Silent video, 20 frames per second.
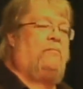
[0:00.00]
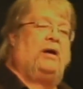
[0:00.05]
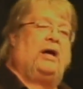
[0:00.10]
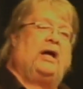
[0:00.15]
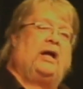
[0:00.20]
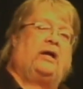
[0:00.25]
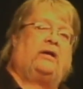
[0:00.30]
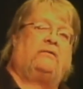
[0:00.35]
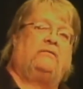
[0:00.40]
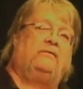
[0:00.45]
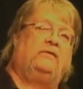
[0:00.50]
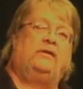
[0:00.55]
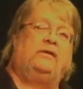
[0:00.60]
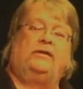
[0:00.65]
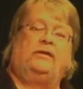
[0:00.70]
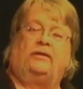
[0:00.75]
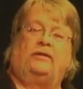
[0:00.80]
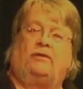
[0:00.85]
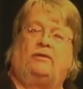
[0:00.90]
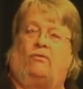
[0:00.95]
back.
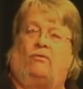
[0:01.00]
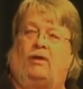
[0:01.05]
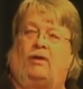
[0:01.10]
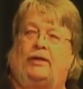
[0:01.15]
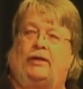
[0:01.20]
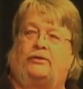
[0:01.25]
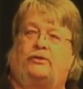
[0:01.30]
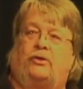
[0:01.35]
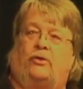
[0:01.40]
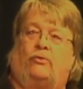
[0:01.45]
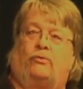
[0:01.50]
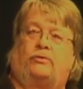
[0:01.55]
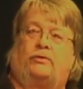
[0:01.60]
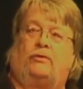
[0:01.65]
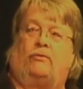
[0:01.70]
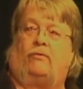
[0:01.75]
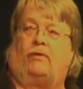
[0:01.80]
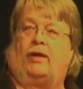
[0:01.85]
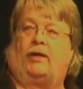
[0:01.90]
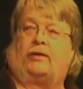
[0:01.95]
Don't like church.
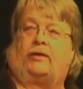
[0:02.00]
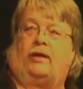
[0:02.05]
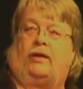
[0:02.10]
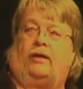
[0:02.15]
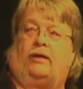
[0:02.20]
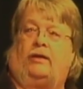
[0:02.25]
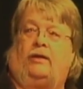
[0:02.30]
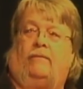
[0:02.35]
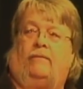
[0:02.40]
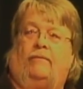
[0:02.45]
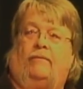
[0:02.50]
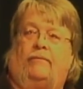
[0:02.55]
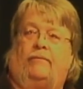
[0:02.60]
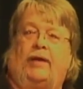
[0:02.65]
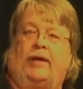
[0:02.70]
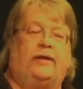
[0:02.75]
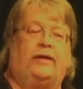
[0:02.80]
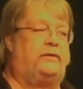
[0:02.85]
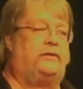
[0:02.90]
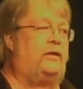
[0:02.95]
Don't like Eddie.
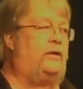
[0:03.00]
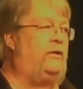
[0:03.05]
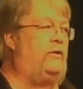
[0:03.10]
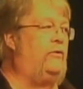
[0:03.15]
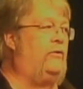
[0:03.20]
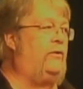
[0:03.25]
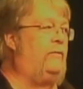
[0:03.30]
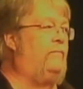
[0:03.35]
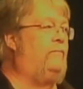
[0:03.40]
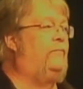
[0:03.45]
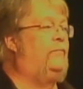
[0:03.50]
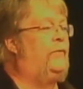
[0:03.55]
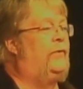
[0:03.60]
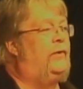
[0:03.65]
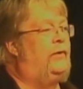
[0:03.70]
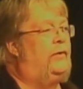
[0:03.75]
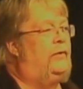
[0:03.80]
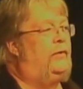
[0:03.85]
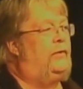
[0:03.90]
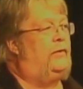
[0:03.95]
Hate to hear him.
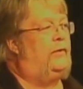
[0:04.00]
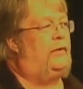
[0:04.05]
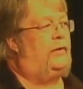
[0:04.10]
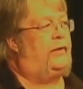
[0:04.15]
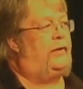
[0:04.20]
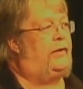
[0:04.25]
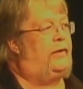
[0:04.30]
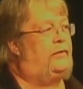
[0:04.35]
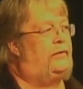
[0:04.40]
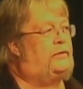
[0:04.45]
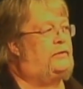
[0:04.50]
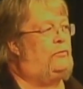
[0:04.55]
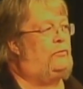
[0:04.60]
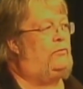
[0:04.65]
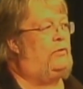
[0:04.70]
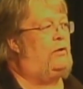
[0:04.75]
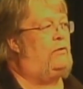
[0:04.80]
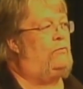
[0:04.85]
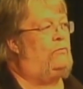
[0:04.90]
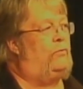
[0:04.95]
He's too
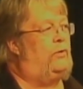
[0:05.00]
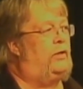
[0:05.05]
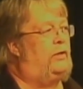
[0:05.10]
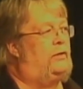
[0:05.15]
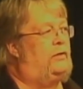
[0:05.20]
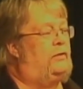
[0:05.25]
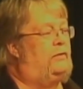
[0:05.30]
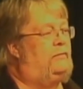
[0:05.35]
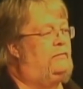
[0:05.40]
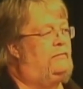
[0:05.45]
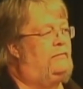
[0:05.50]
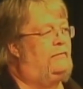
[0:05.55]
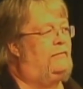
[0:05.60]
long-winded.